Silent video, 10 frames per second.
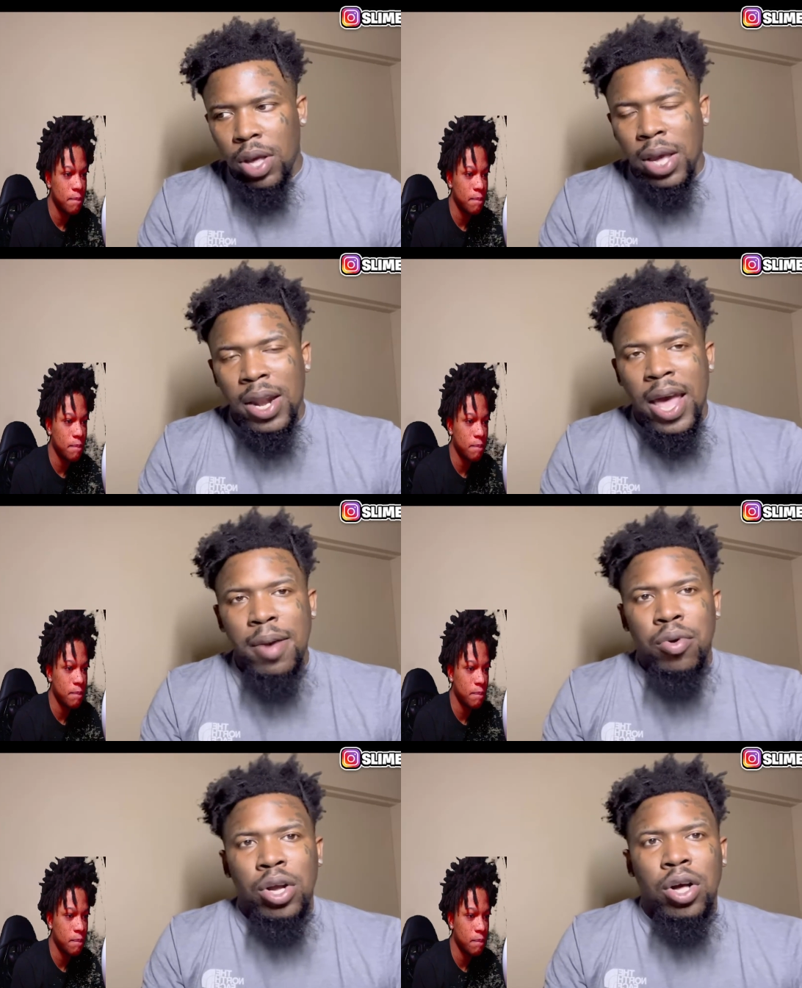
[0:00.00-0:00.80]
Speaker 1: and
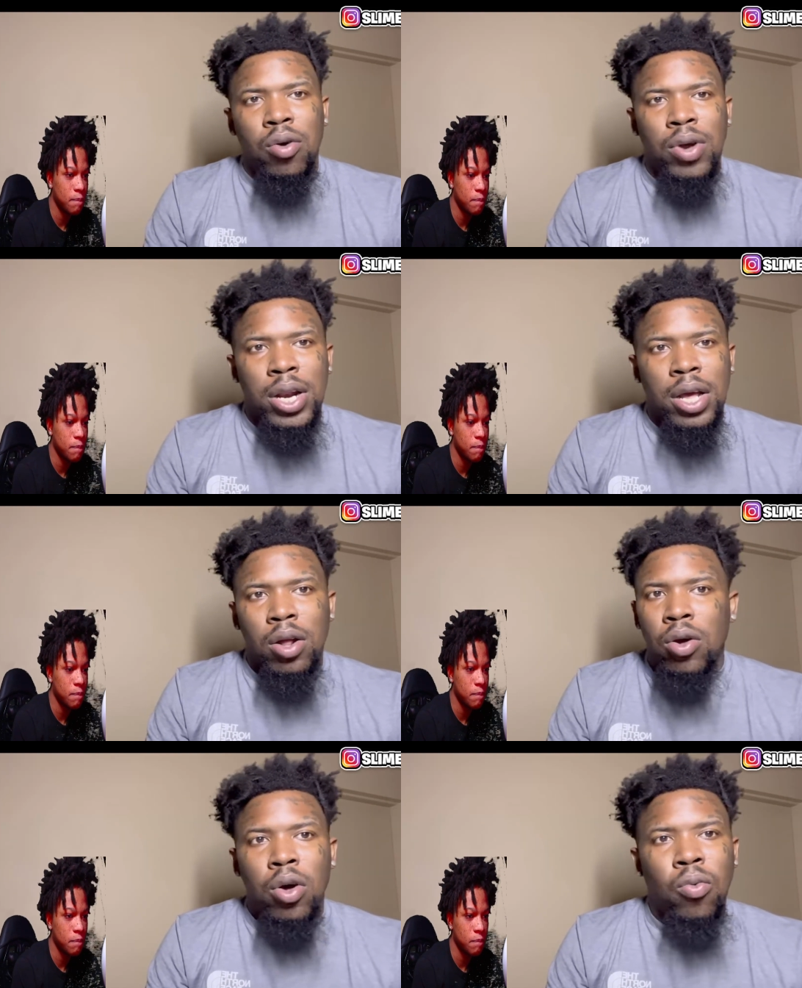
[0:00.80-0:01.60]
able to go in it
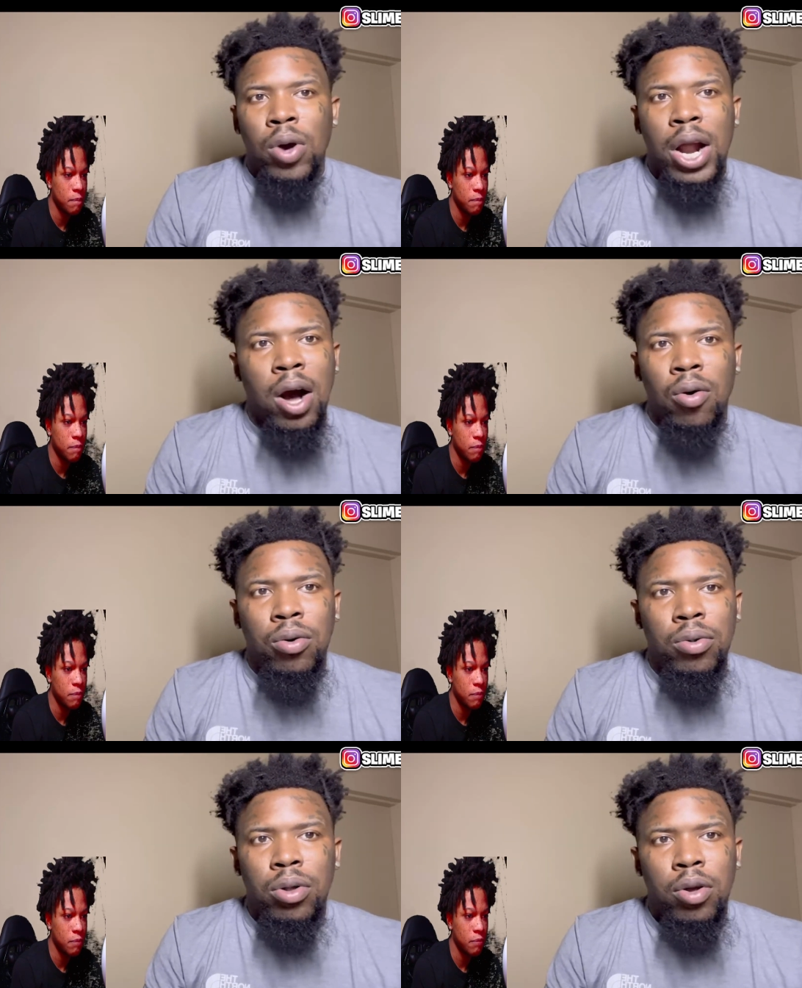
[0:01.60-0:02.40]

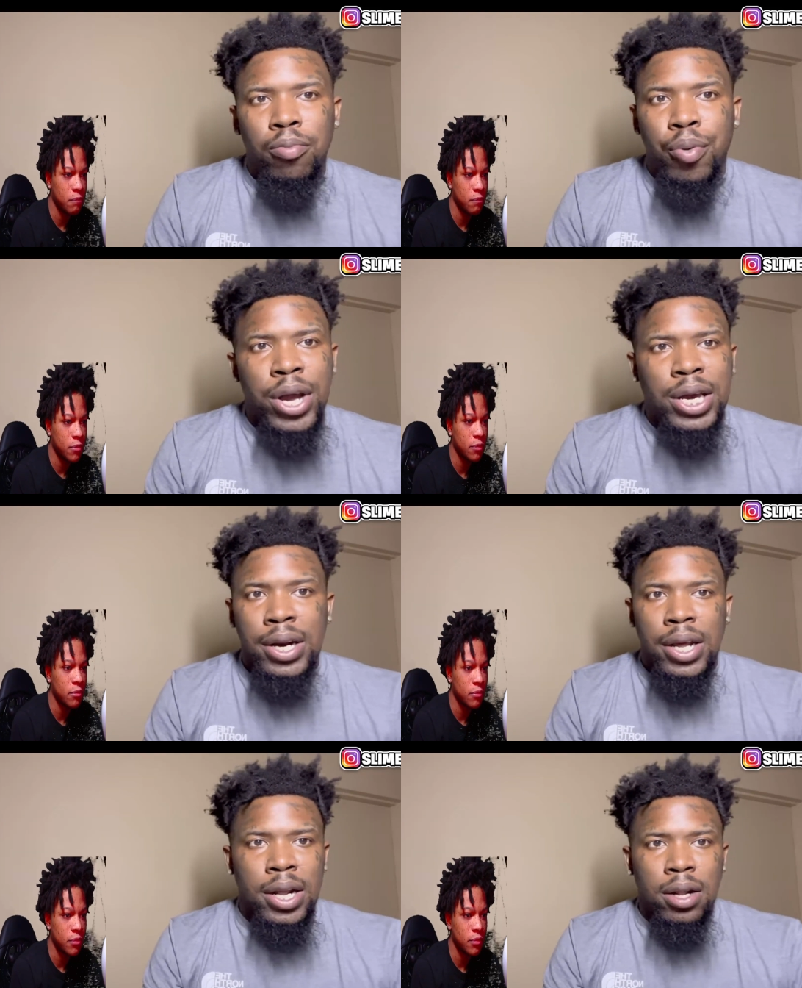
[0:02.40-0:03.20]
without breaking
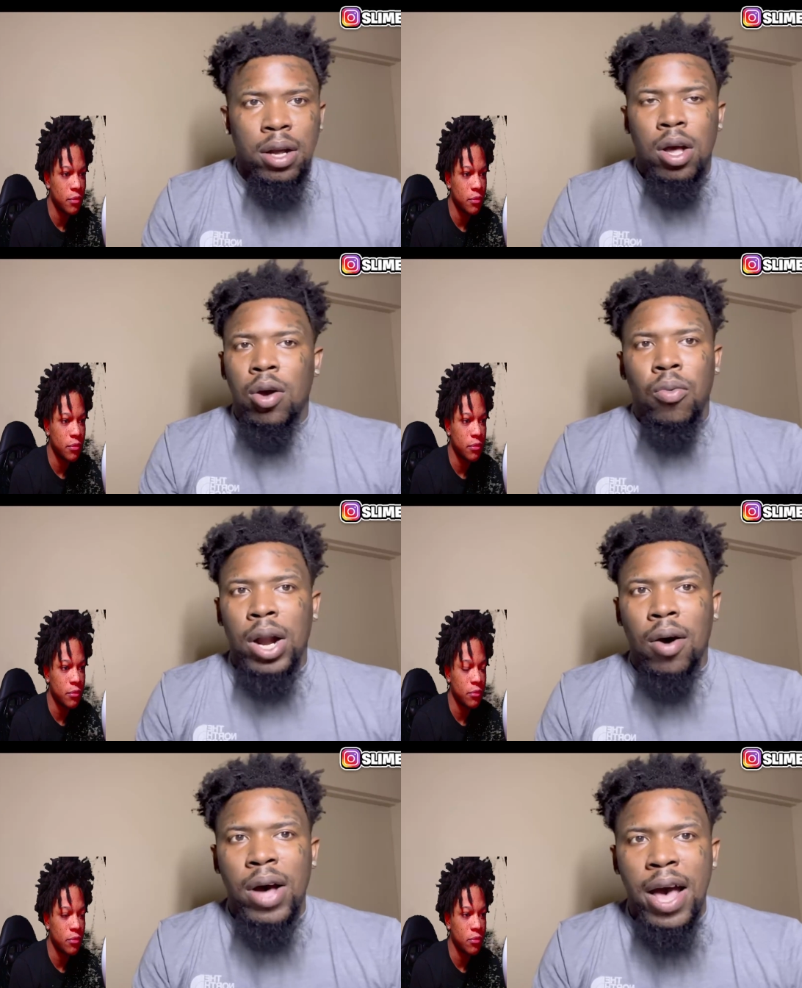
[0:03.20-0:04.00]
in it,
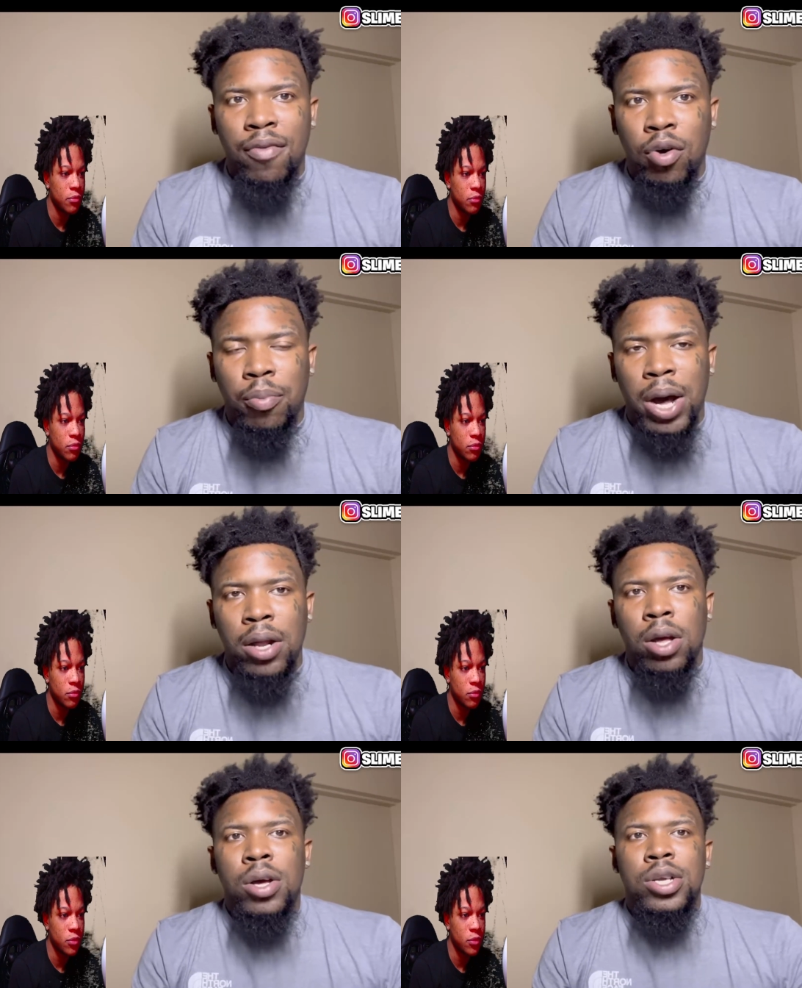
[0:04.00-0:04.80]
without having nobody.
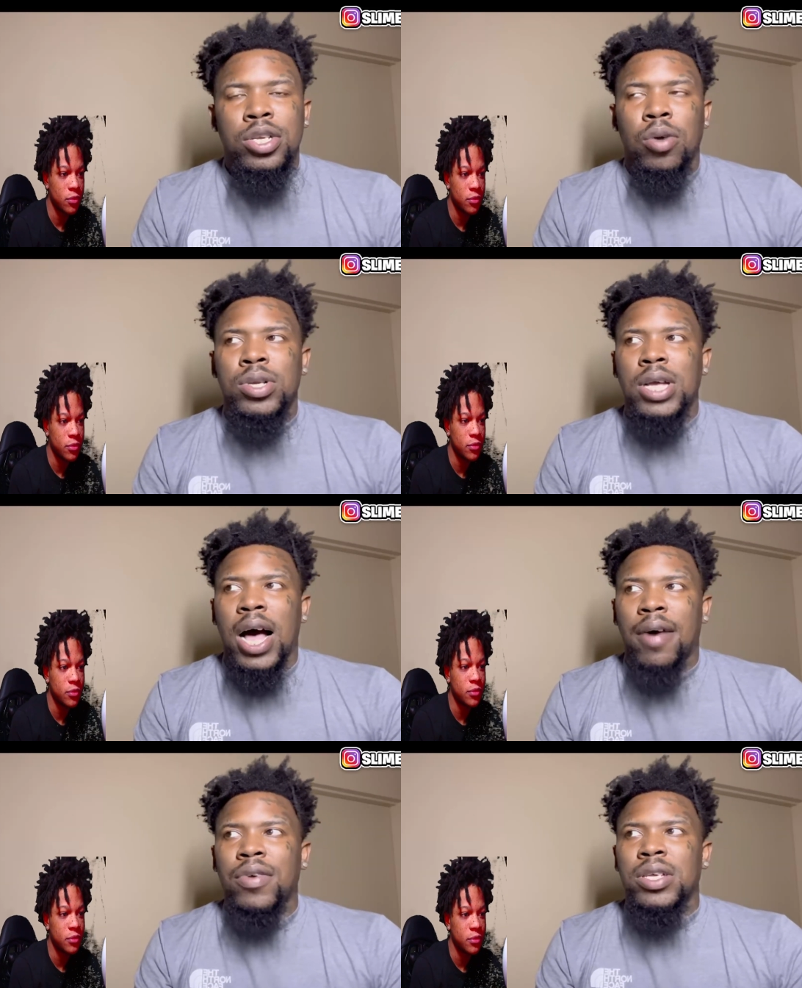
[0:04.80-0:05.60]
So it's
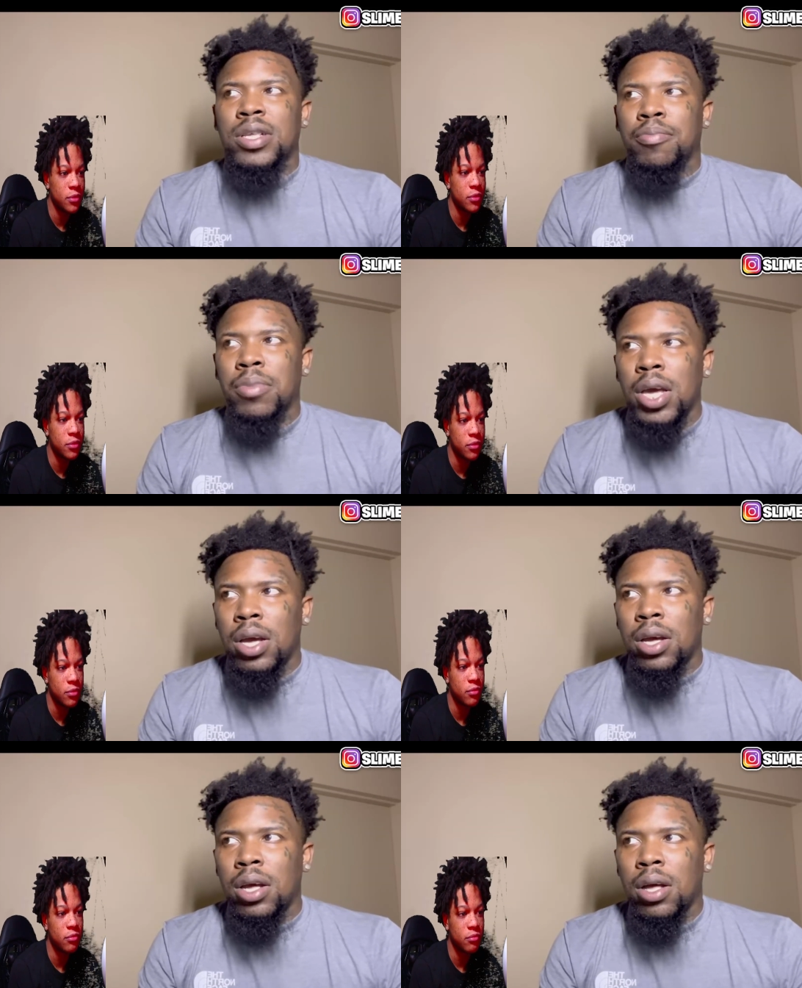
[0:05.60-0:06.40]
obvious to
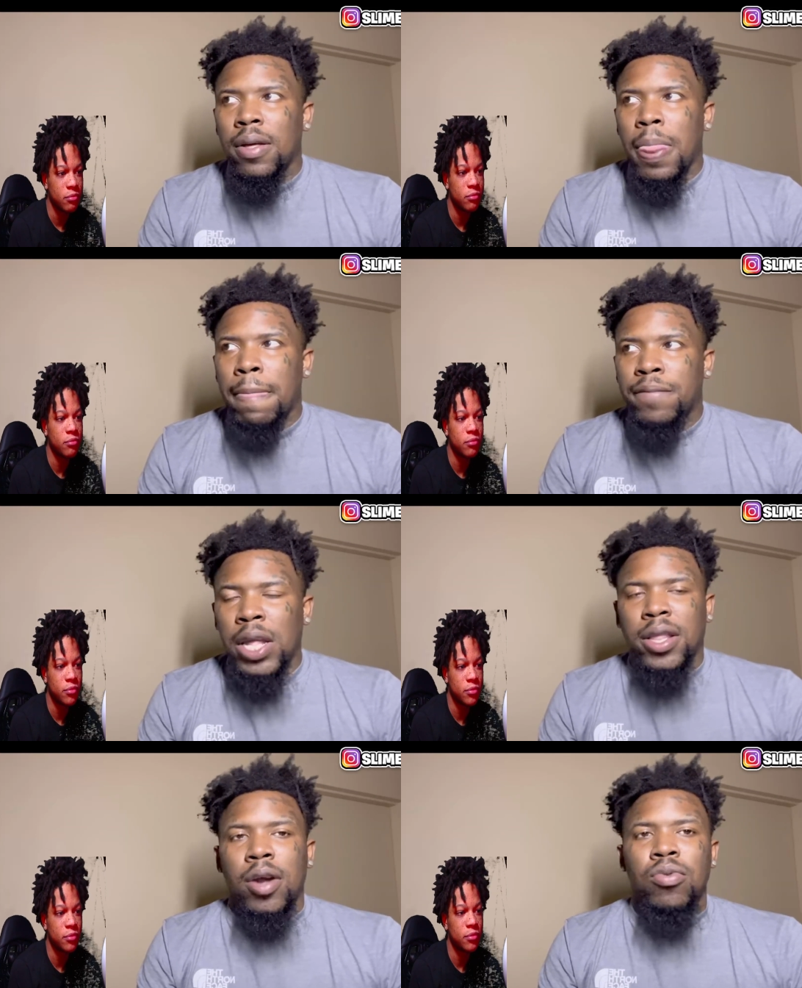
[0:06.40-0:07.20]
me
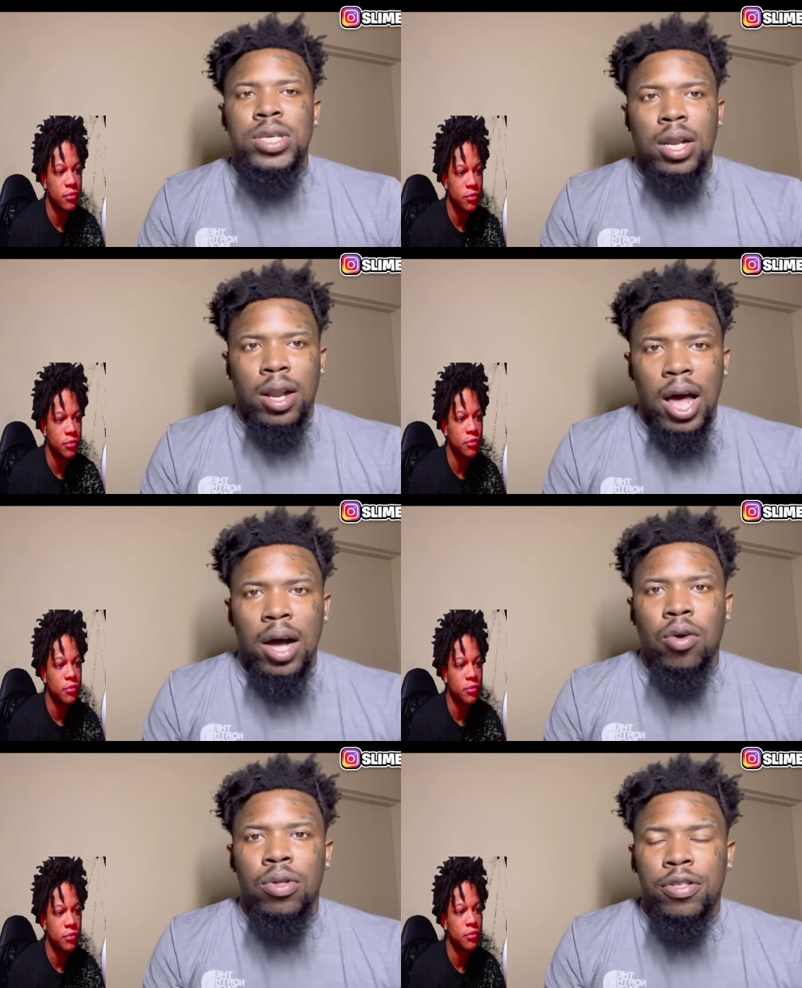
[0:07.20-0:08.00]
that there was a
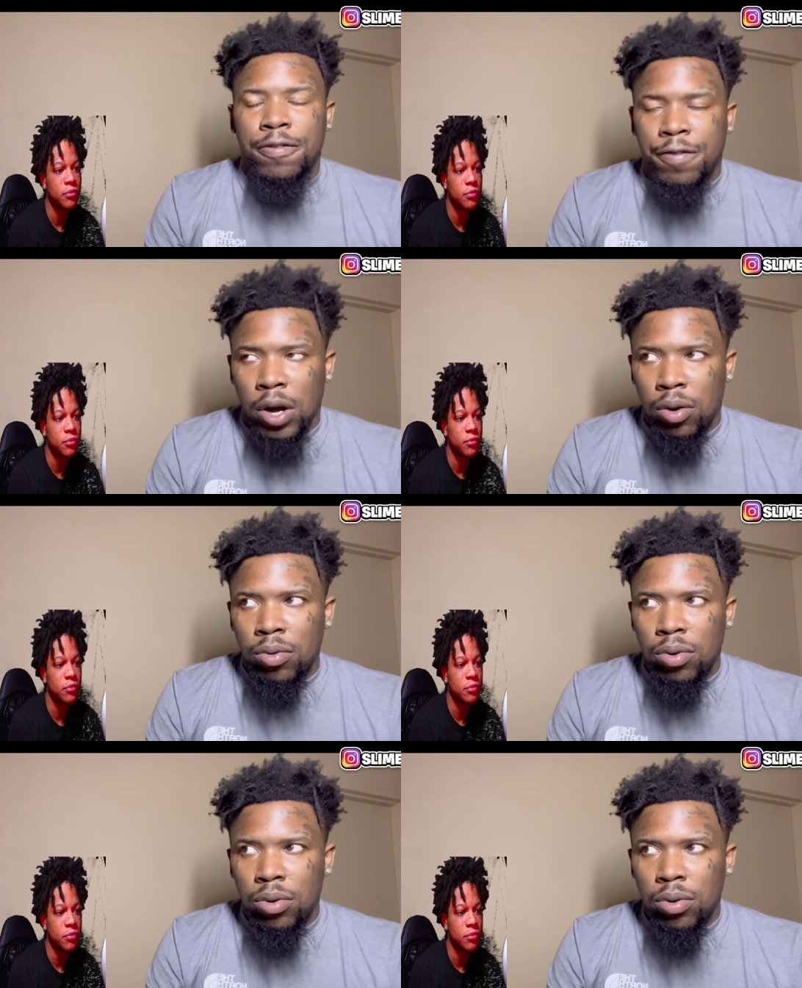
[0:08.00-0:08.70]
lock on the phone.